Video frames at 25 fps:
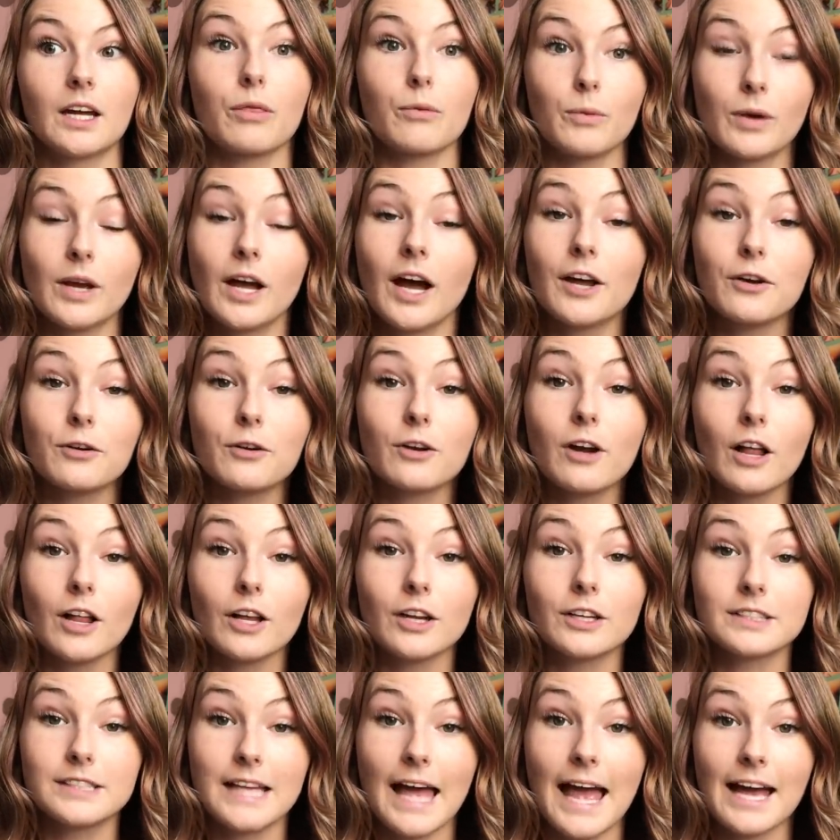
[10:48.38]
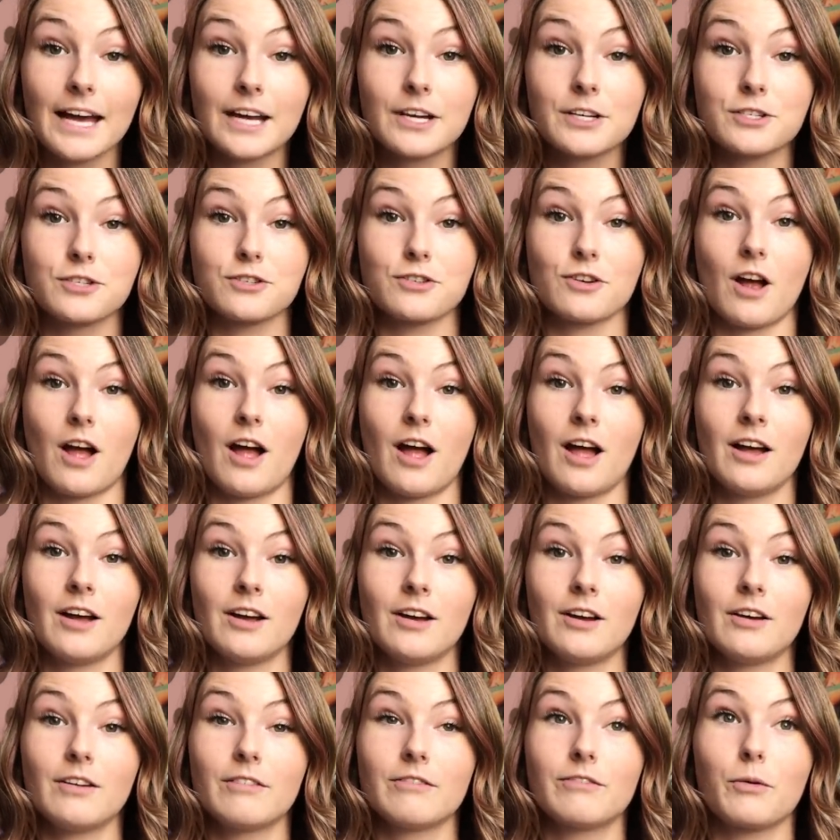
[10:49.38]
$300 extra
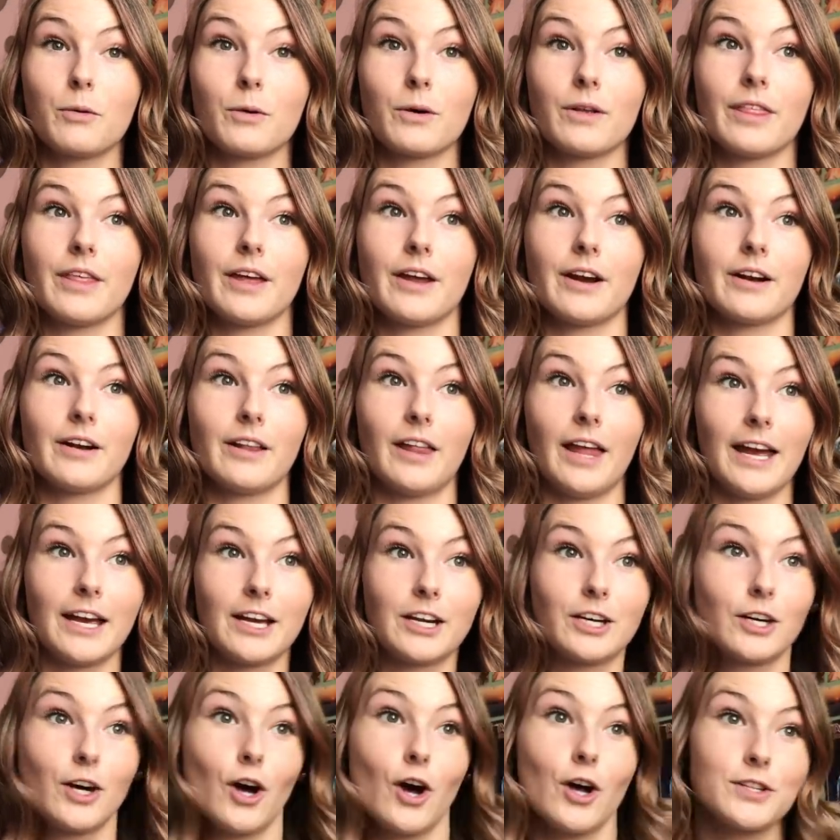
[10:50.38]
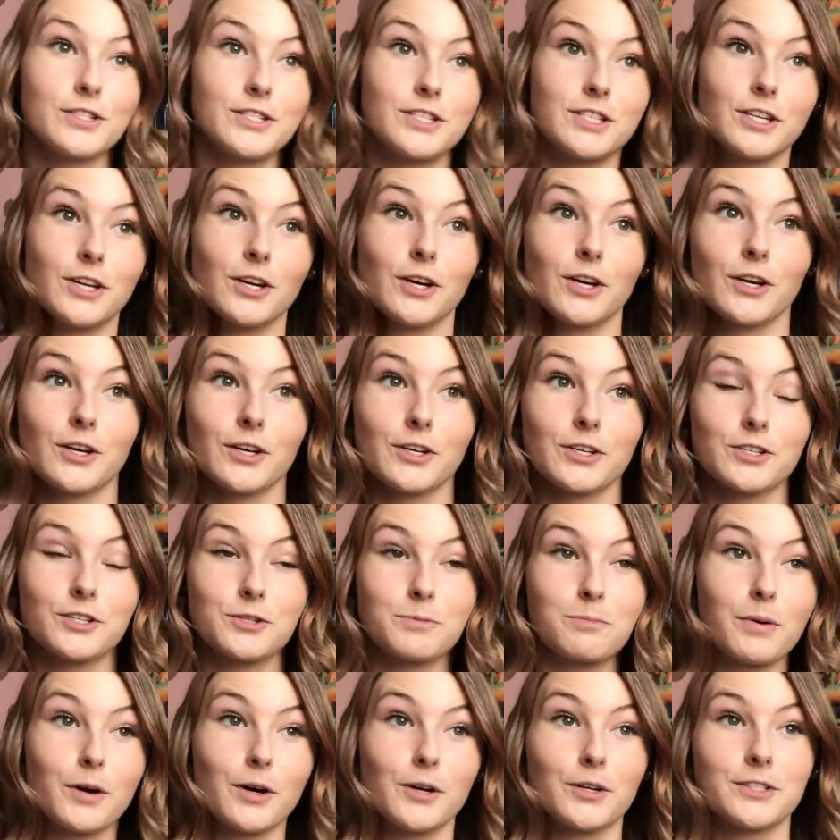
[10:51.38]
for their like concierge
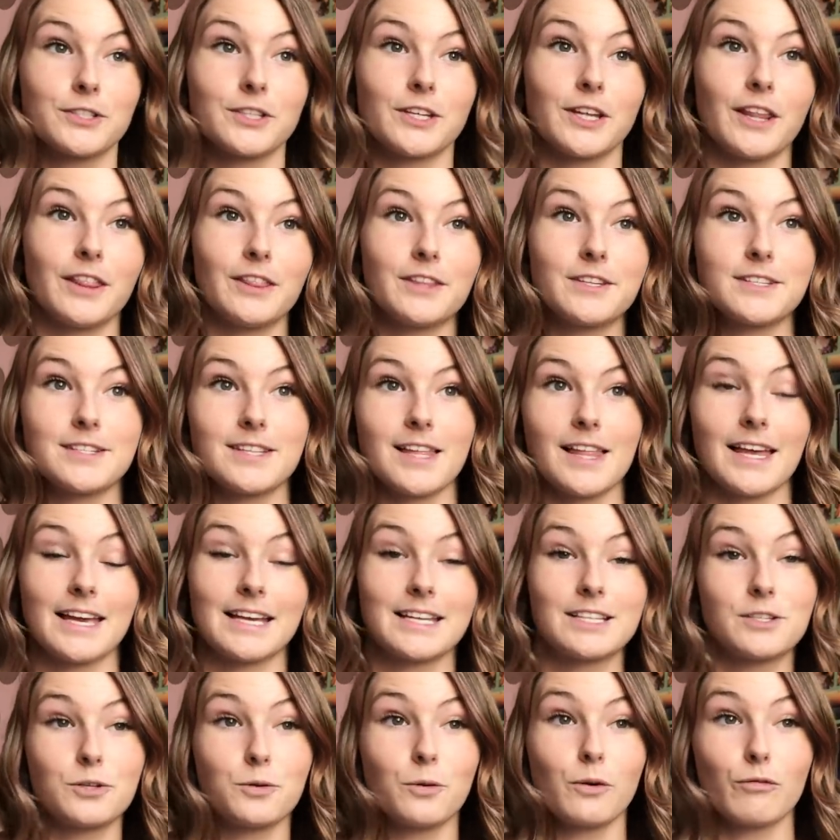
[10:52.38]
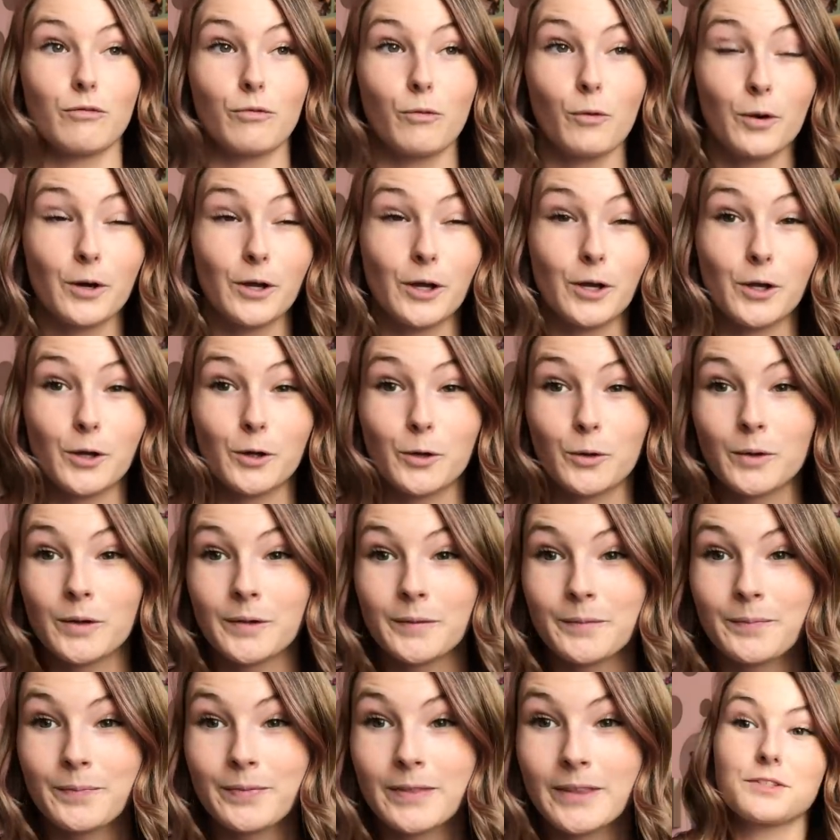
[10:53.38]
person to like do it for you.
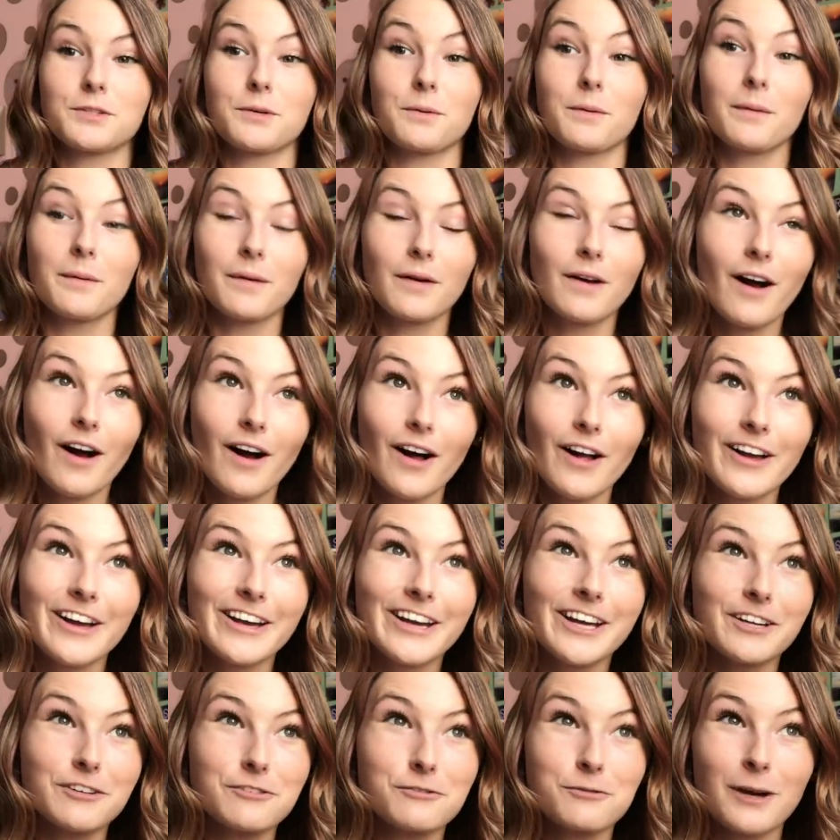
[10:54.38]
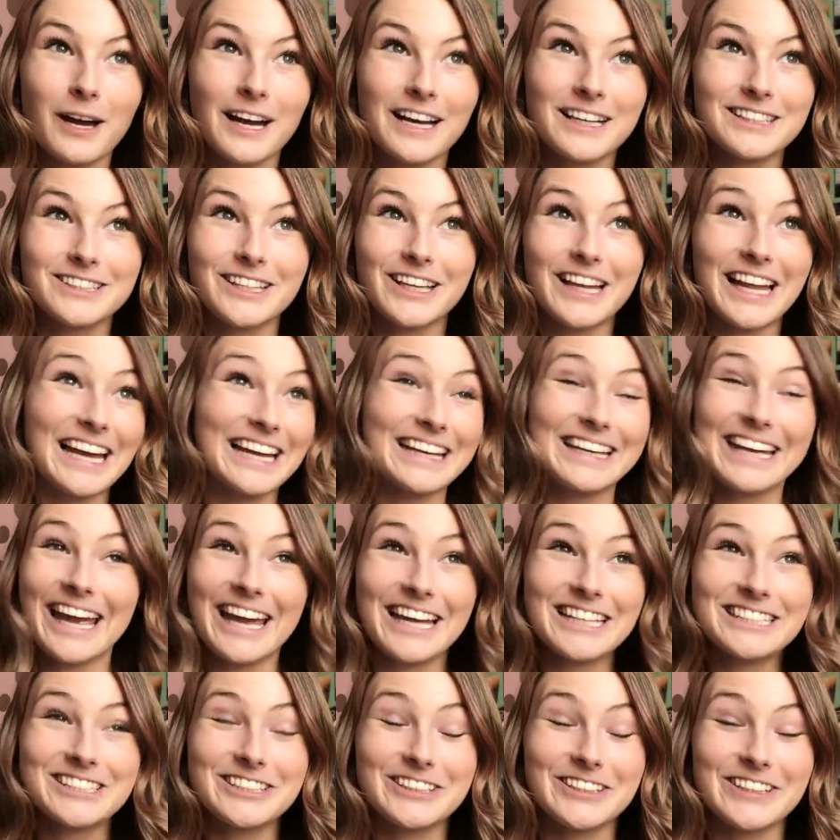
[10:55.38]
So we were calling and trying to like
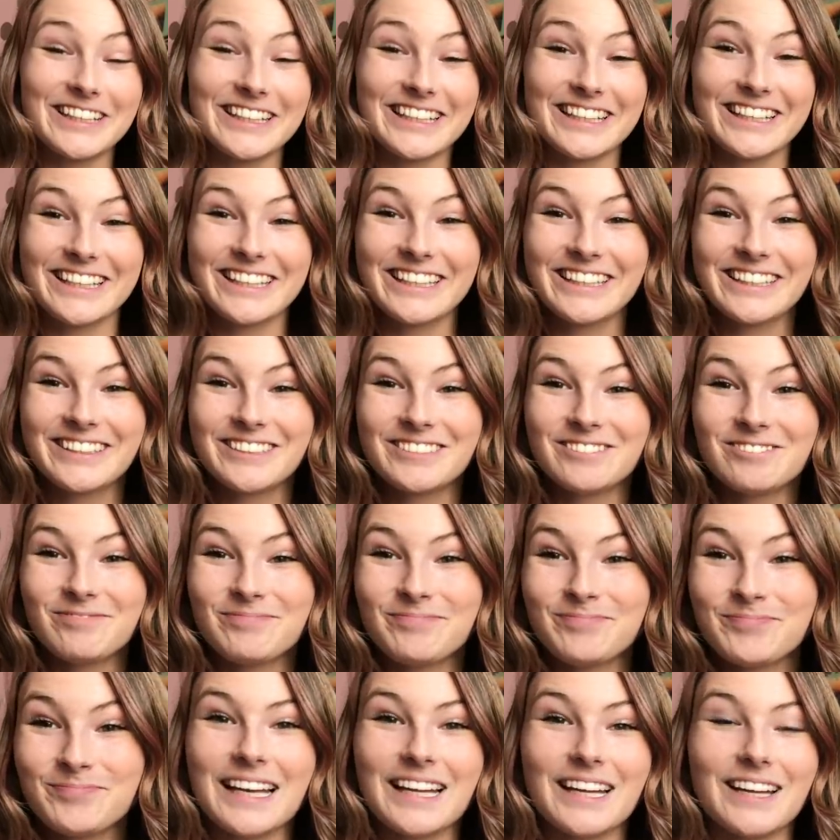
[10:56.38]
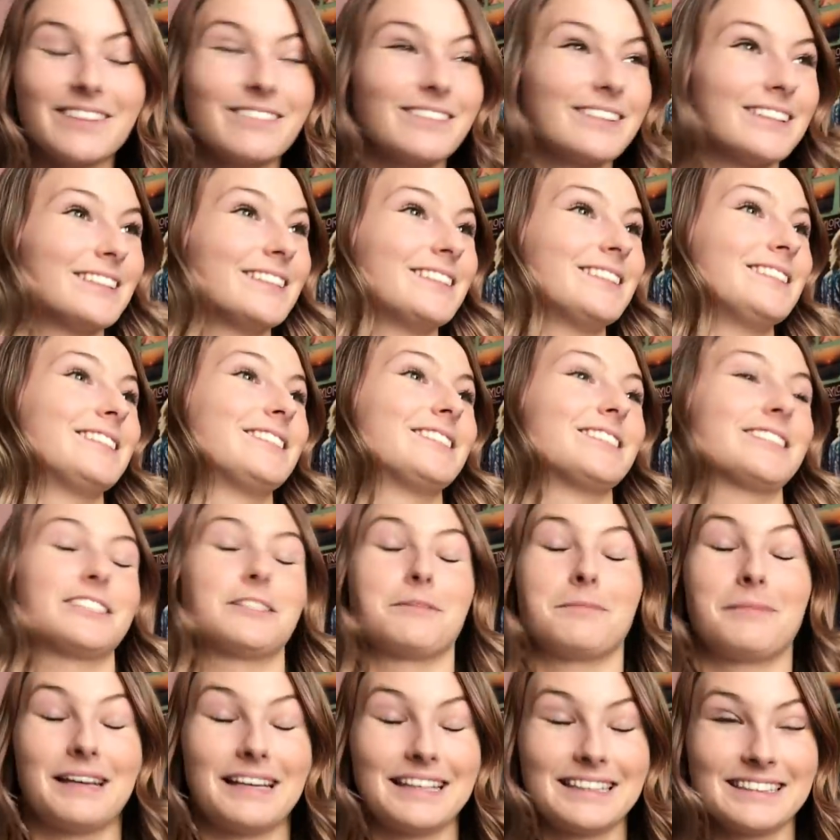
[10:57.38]
cancel it, and it was just
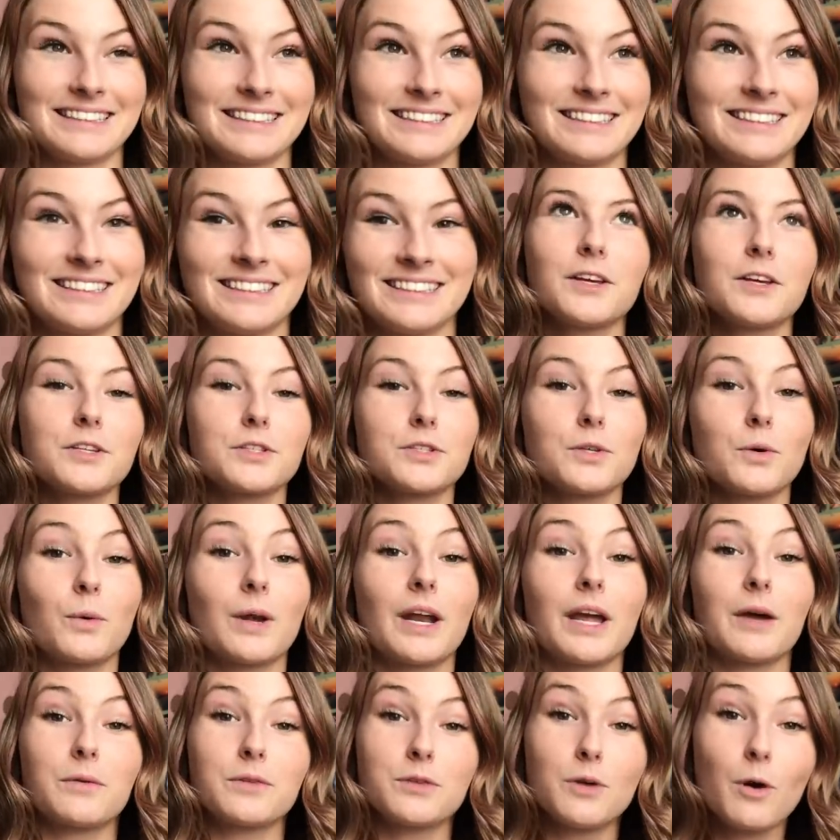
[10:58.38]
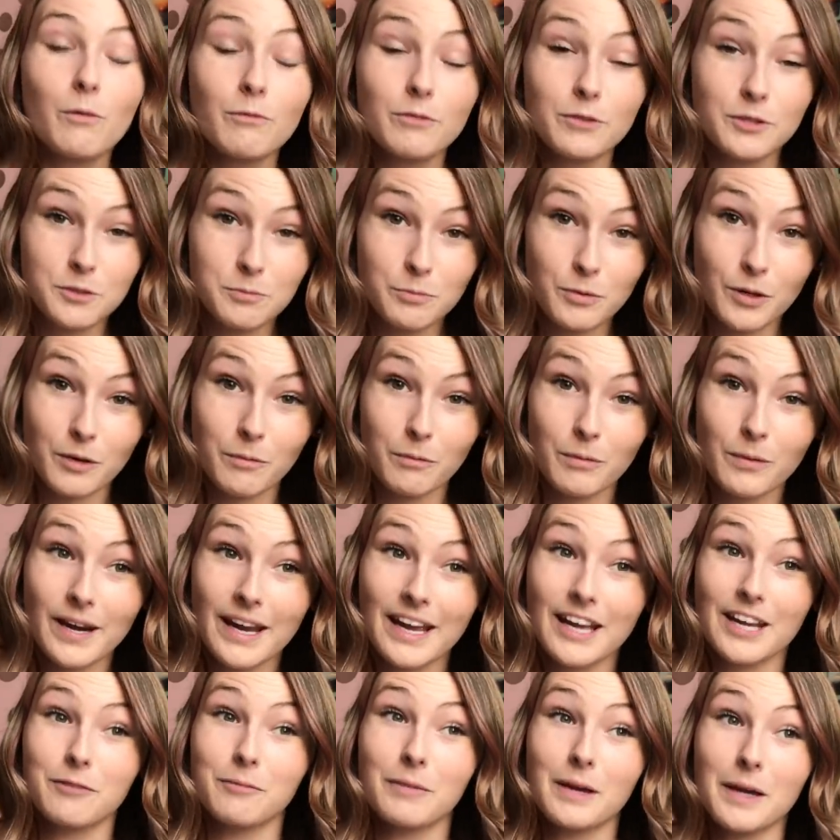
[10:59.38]
a mess. So when I was home for spring
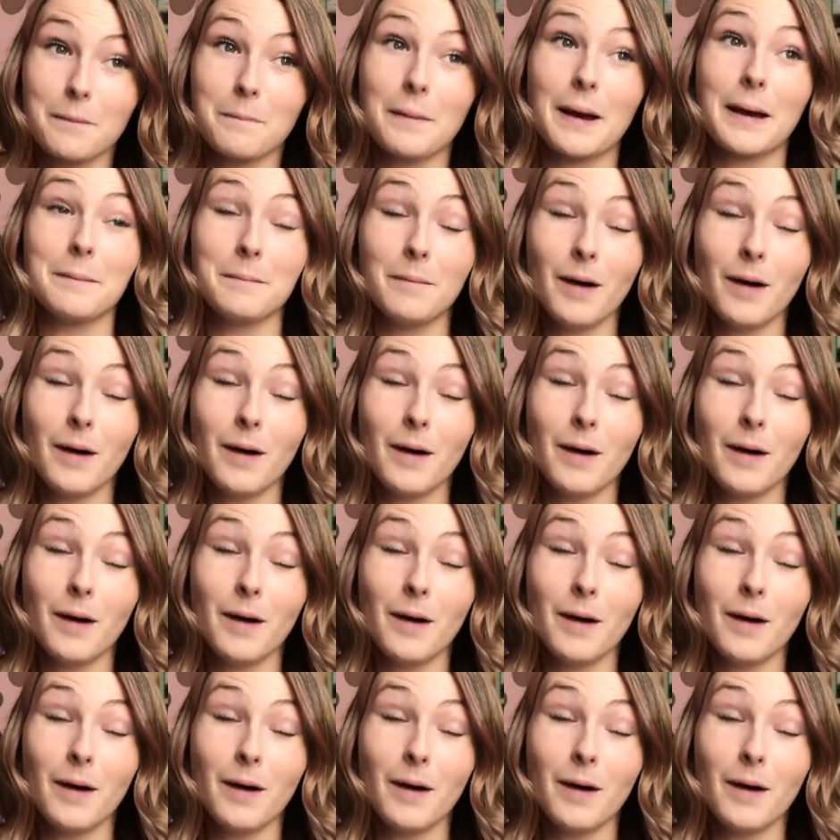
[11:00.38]
break, me and my